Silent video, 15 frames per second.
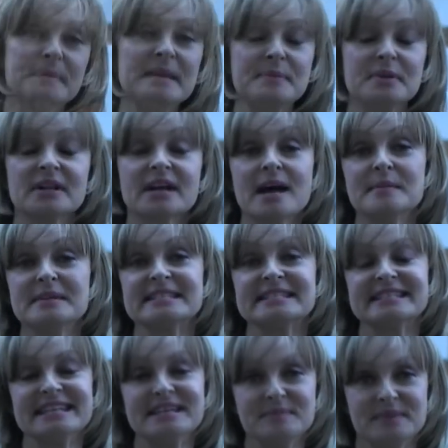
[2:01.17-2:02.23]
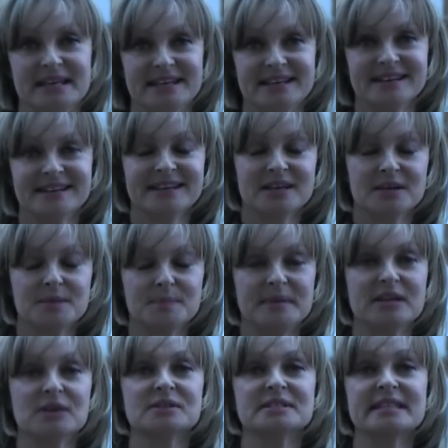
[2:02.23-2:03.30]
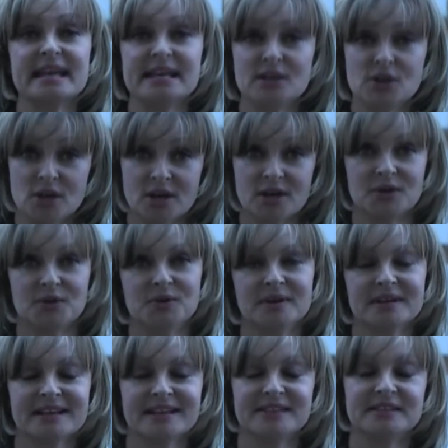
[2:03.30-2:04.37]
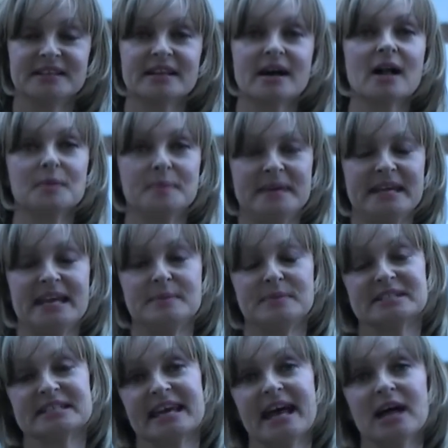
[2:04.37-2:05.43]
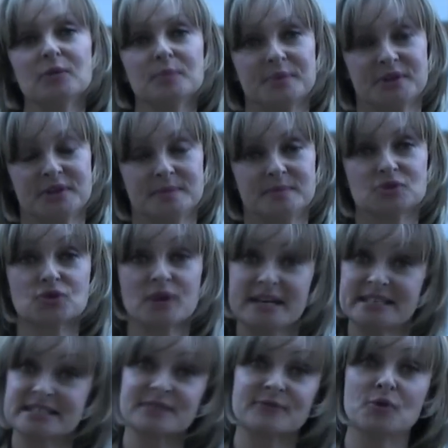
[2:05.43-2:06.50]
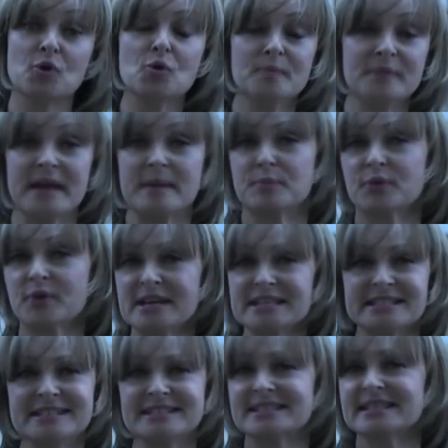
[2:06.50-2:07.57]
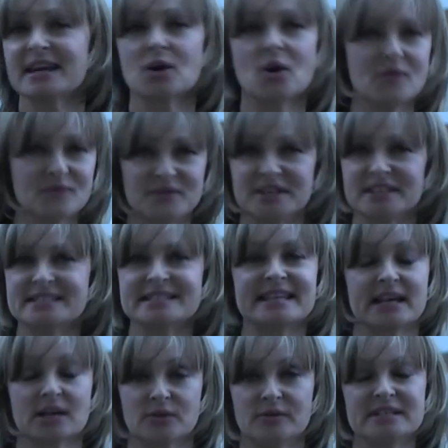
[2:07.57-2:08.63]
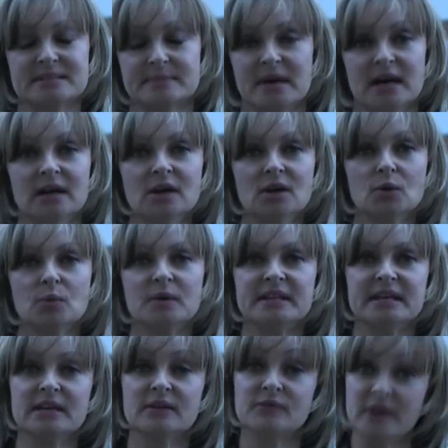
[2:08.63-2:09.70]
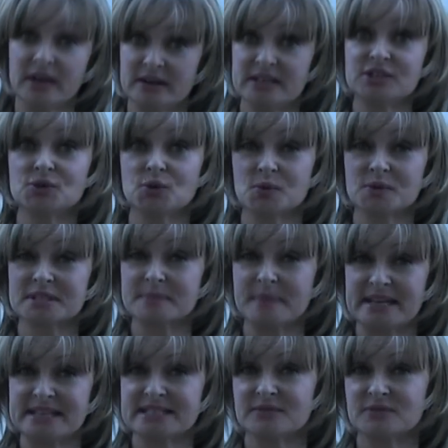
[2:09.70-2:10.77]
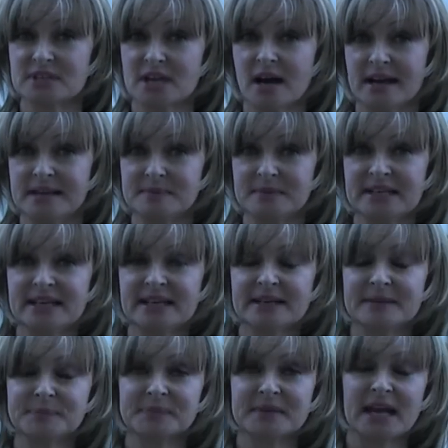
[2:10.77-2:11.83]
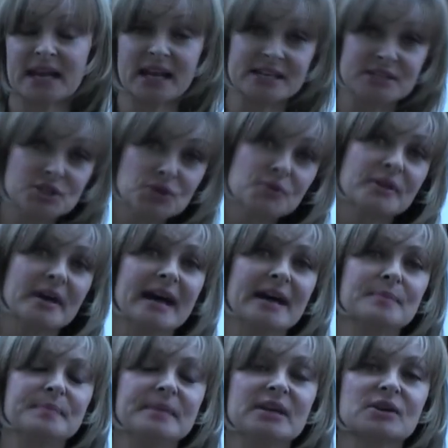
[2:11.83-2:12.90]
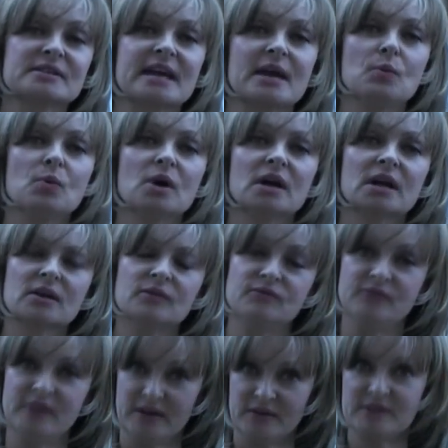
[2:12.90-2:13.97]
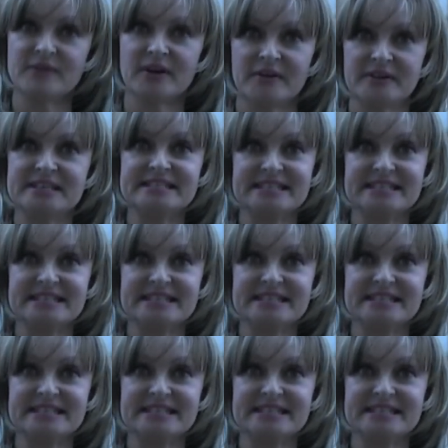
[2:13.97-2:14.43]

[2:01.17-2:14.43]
People come and see me because they know that I'll be able to help them transform their presence, their confidence, their charisma within a very short space of time. And I do that because I work very, very